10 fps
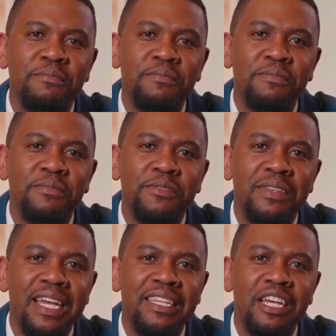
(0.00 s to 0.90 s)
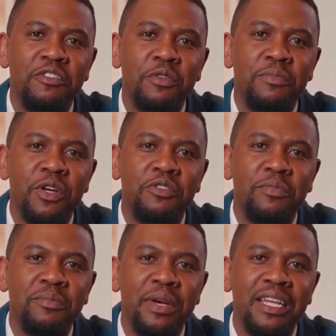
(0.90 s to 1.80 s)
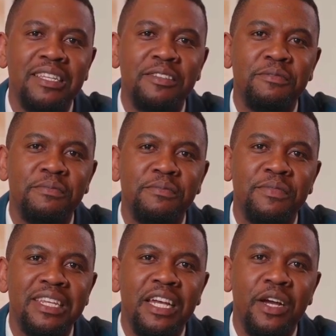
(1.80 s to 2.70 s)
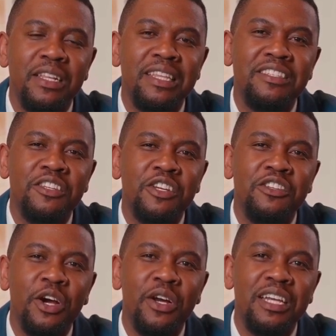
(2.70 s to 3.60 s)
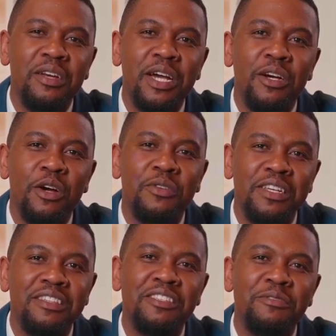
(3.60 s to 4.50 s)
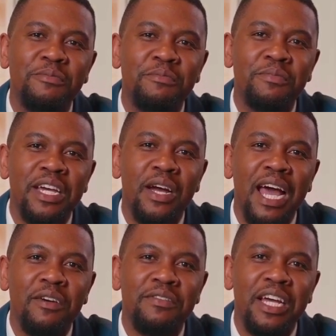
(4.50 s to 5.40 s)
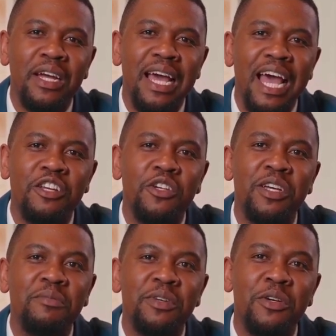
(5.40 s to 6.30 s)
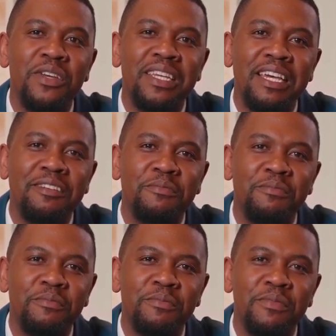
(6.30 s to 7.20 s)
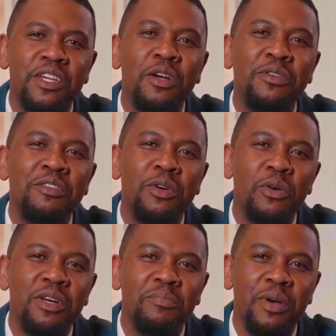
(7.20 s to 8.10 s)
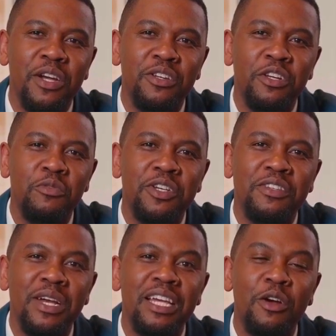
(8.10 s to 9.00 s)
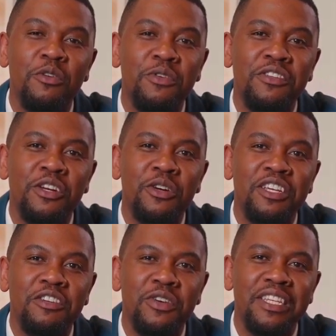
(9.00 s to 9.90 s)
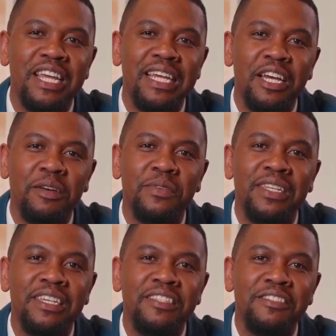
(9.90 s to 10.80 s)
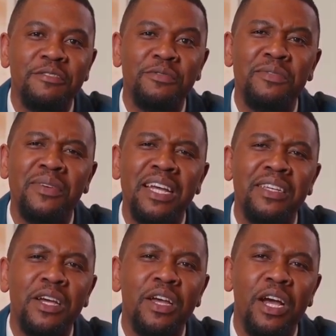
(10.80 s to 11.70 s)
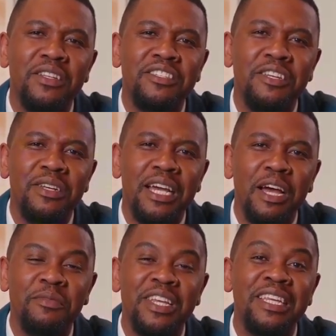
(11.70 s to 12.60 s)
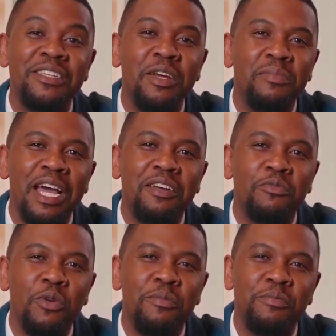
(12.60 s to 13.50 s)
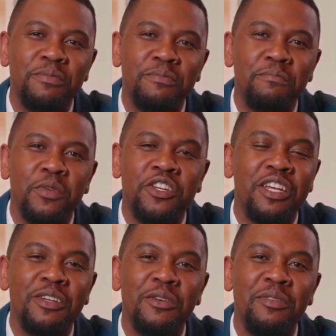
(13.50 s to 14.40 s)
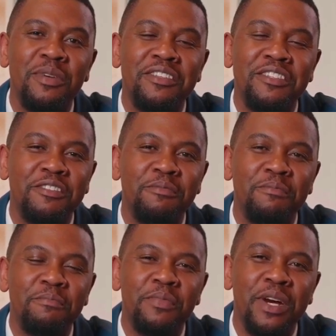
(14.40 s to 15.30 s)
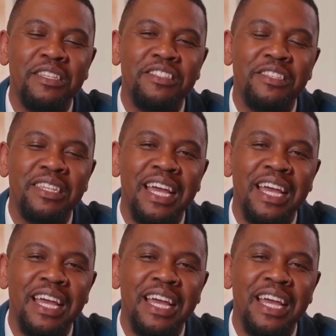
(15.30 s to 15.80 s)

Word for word: And here's what blows my mind. Eon isn't just talking about all this. They're out there actually building it. You know, they've already partnered with like over thirty-three tech companies, and they're constantly updating their platform, pushing the limits, plus get.